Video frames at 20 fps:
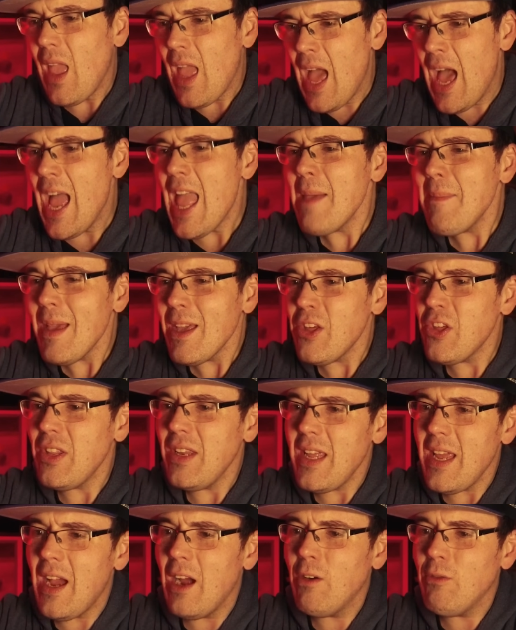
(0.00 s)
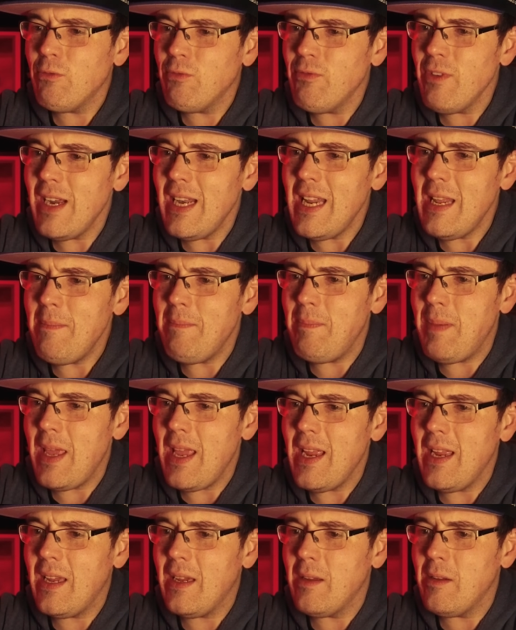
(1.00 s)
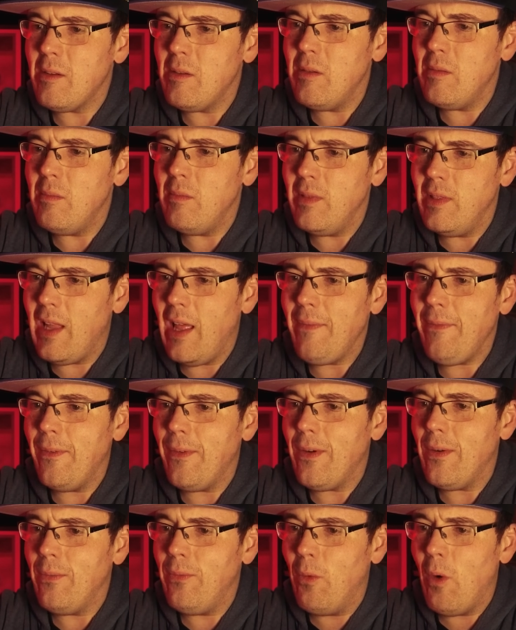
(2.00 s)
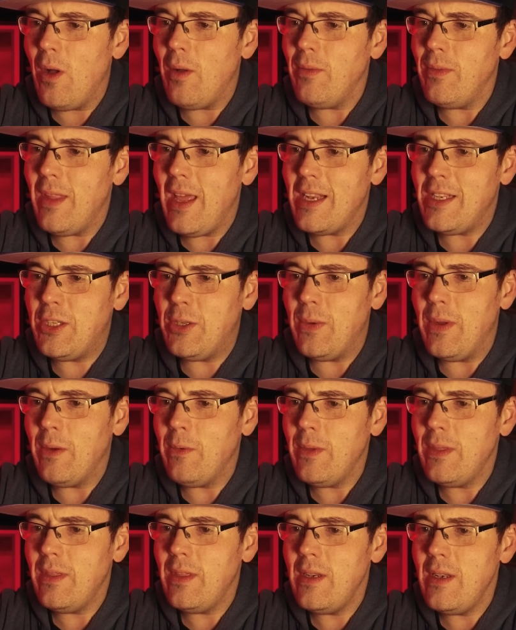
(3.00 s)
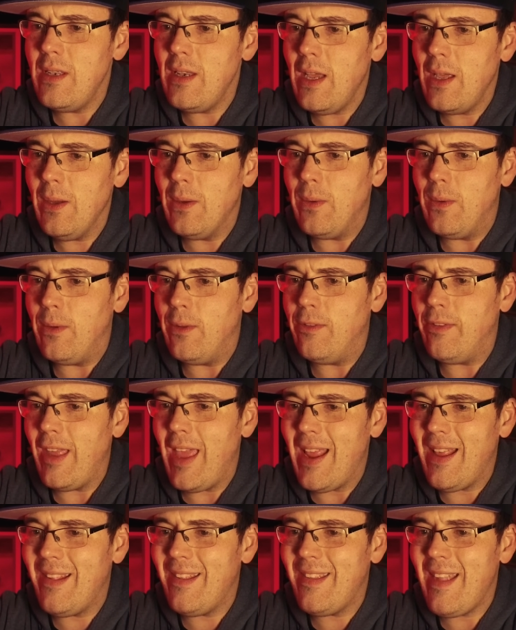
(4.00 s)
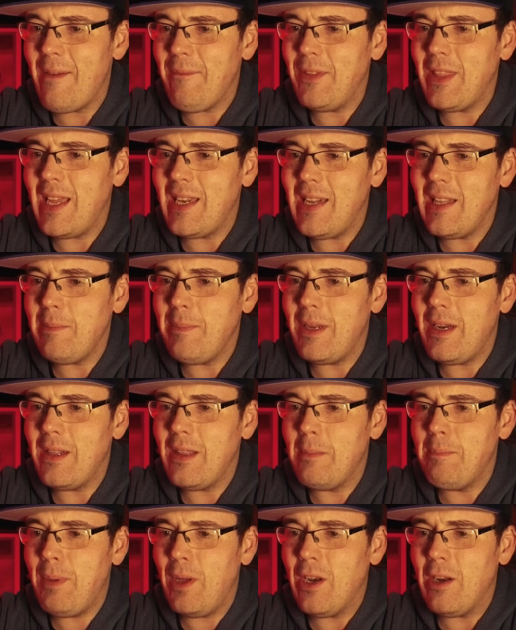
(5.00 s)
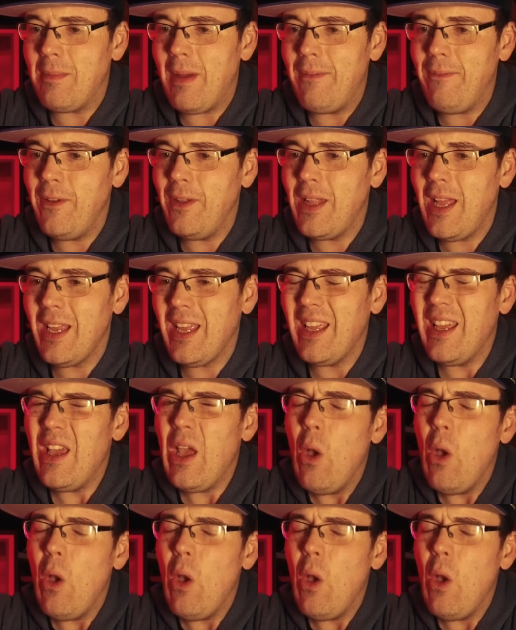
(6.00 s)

I am actually a really big lover of what they're doing with the nose, except for that little bit at the bottom. I feel like,